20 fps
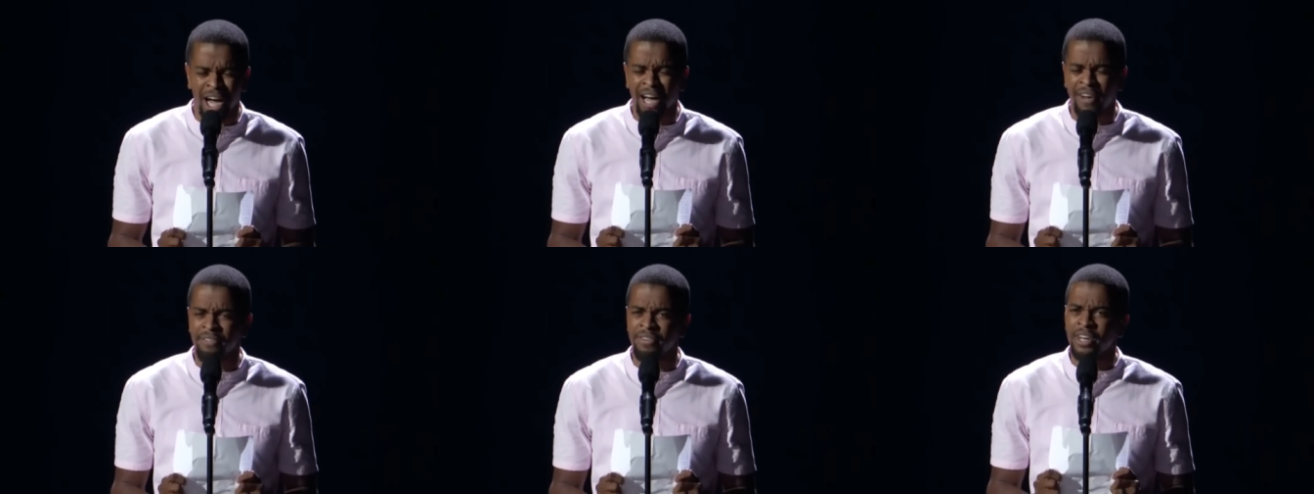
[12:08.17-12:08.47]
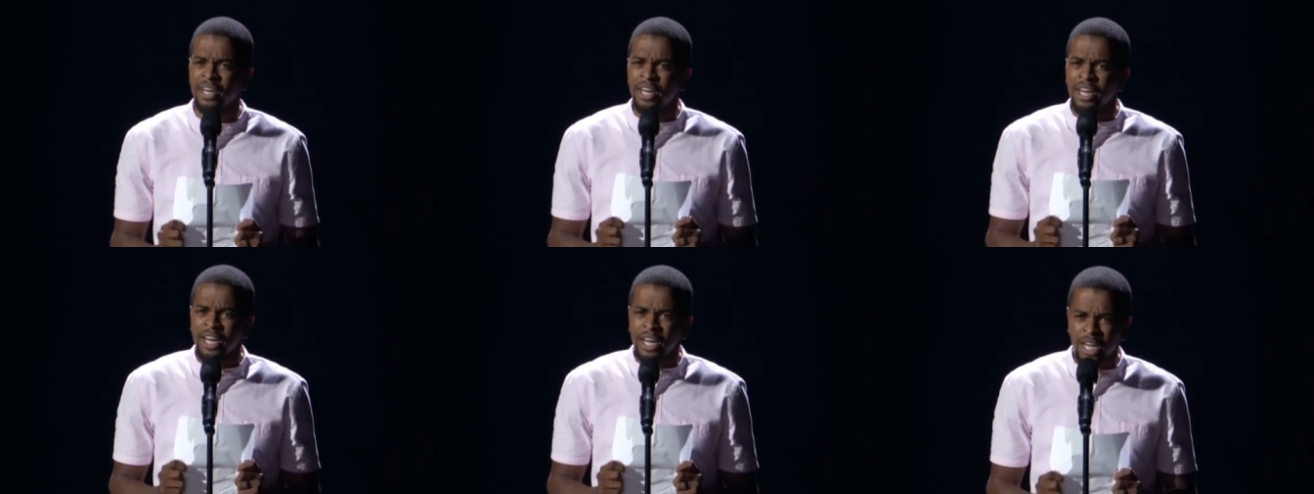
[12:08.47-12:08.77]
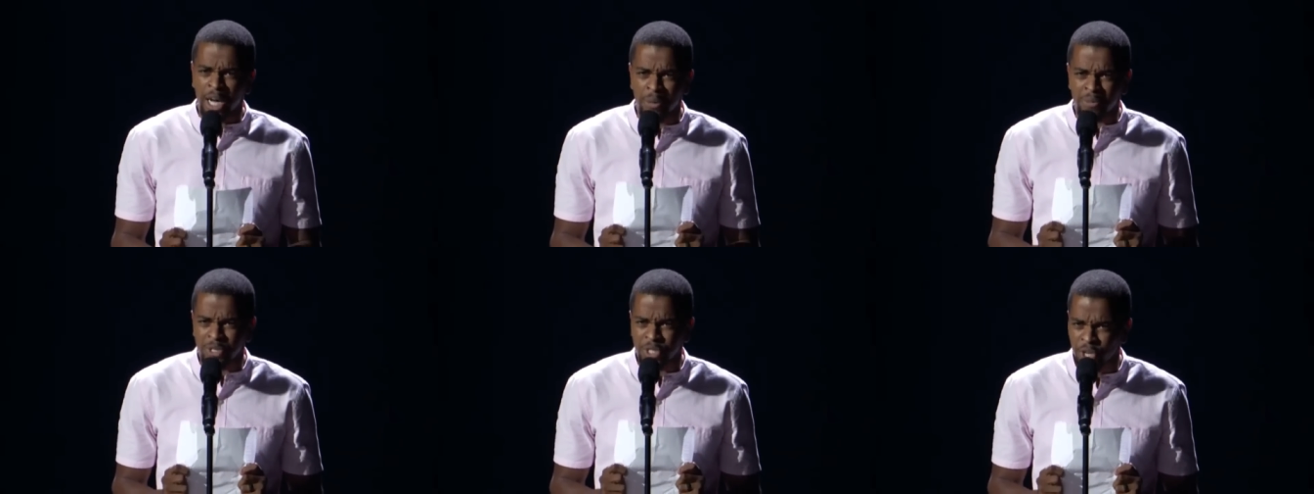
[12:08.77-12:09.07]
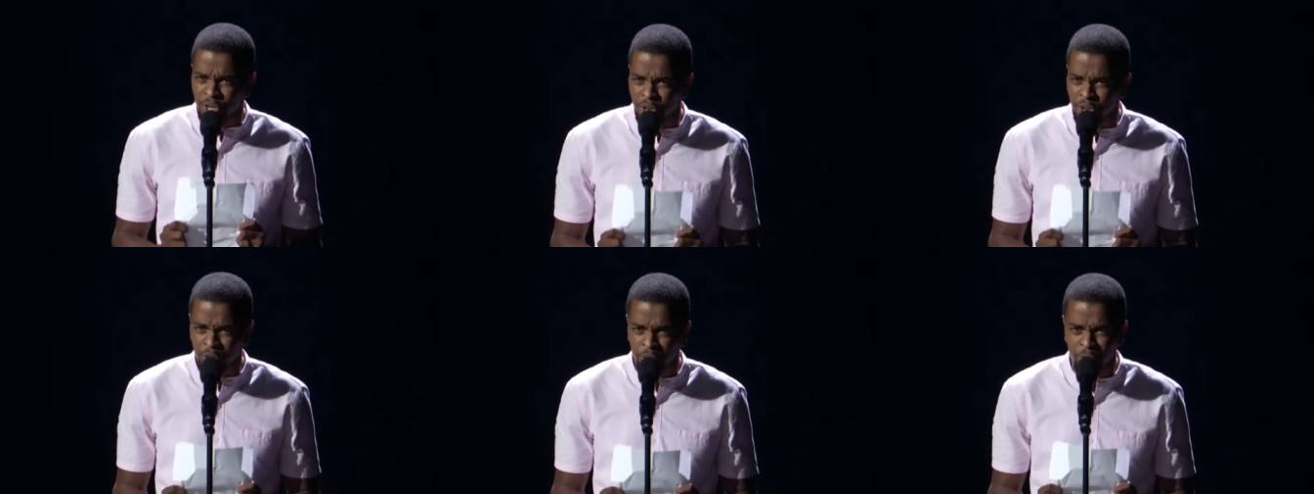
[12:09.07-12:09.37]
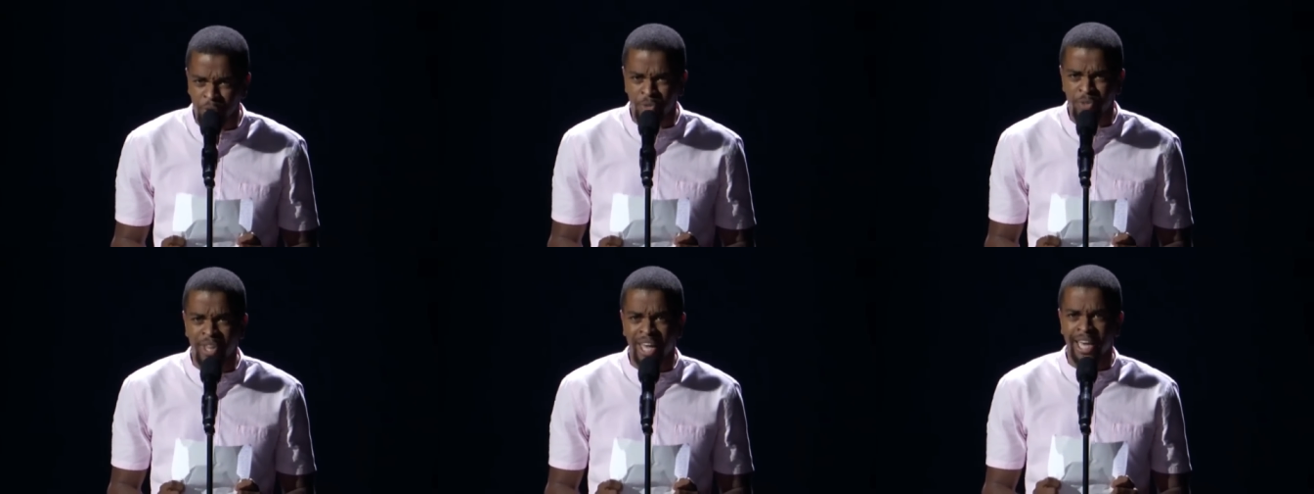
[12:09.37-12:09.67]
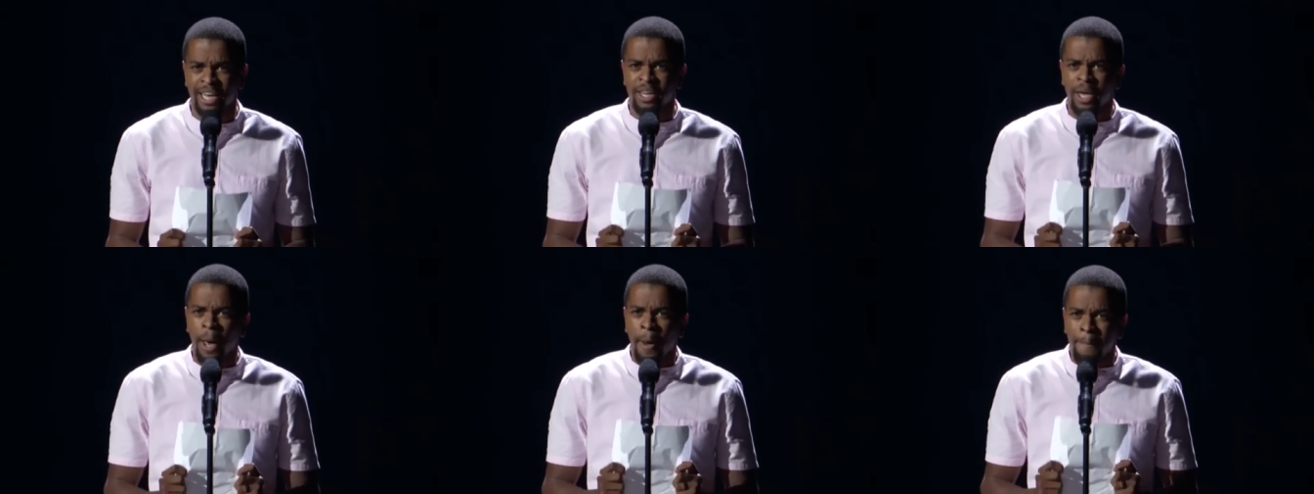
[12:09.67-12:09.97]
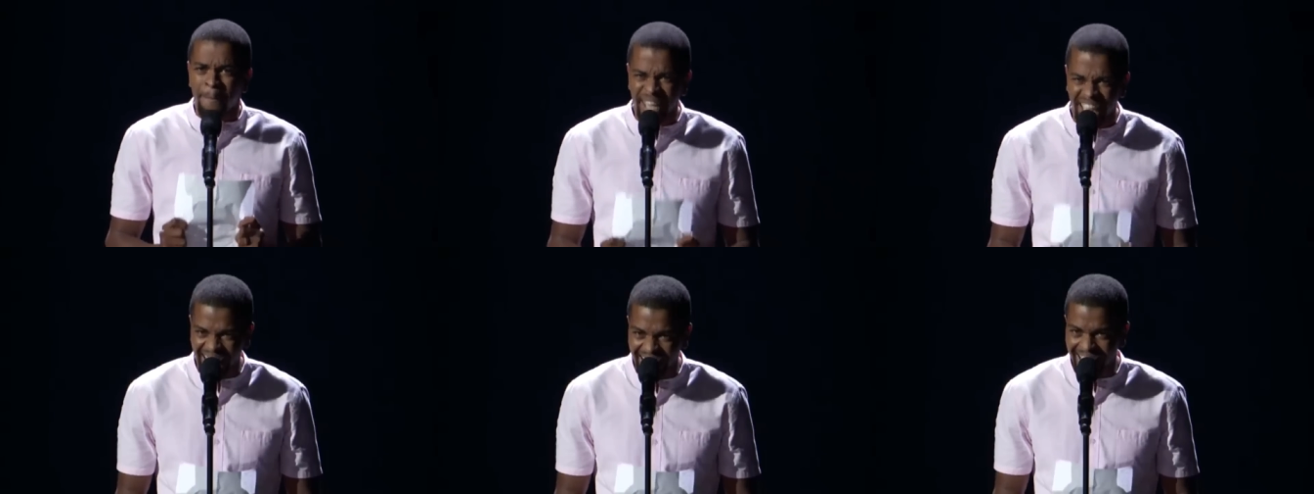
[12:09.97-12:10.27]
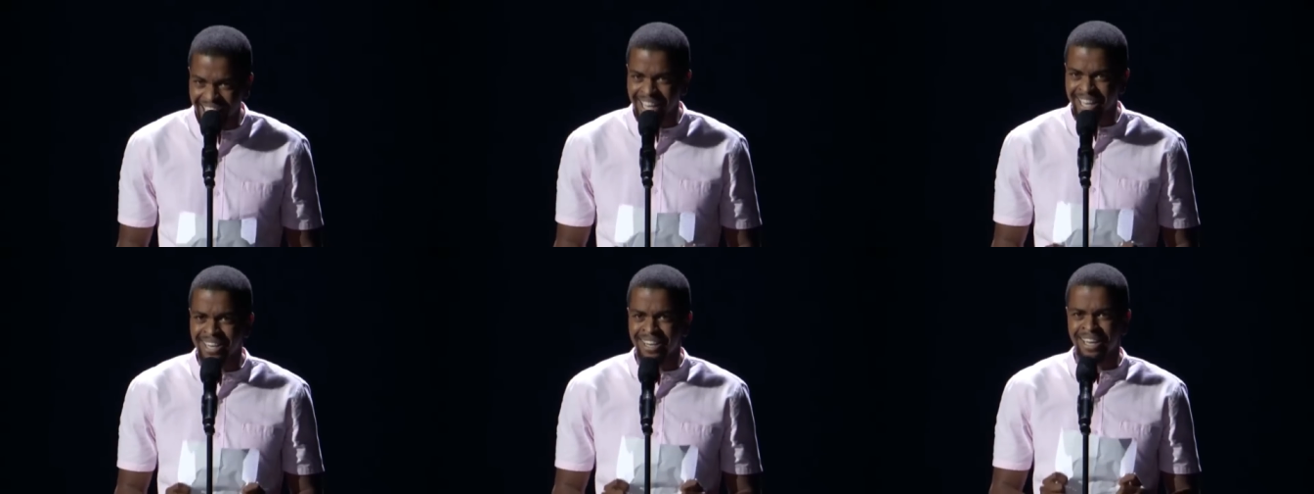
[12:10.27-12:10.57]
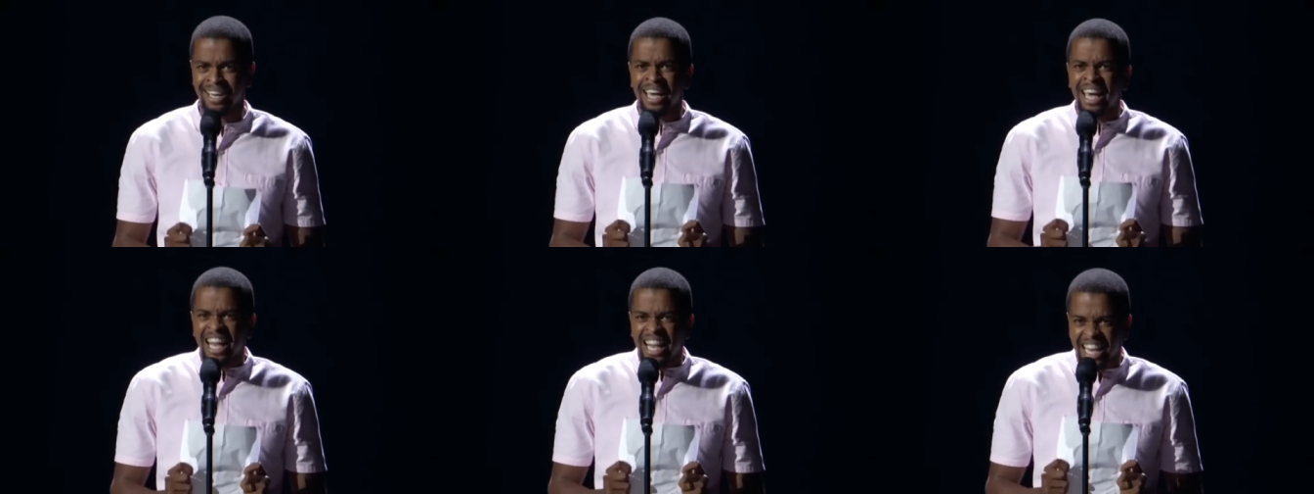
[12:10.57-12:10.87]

I've come to learn that pain,